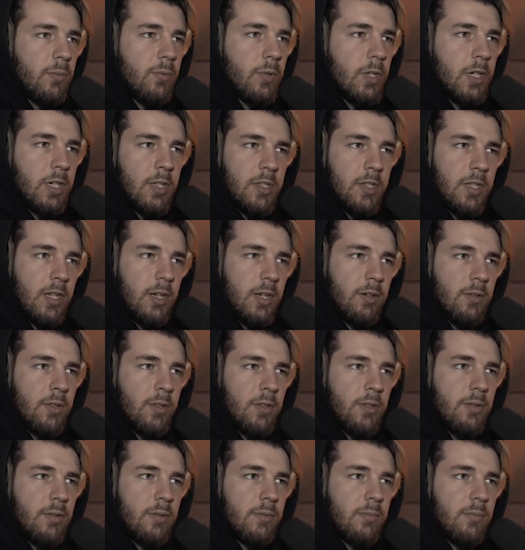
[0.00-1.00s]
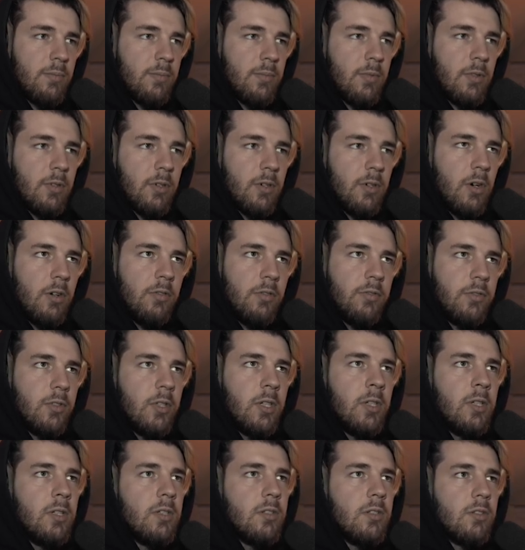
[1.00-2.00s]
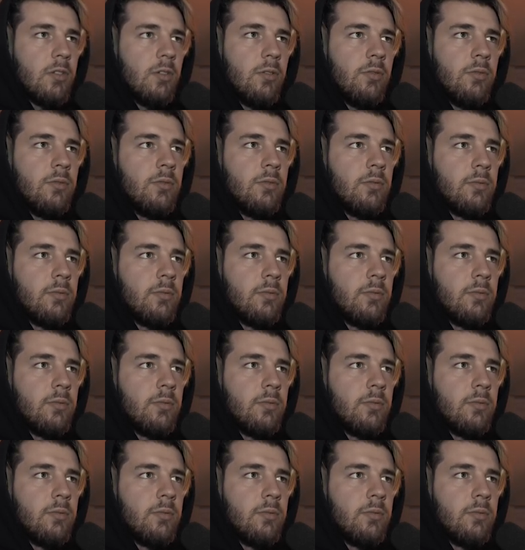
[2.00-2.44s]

where it sounds awful. So.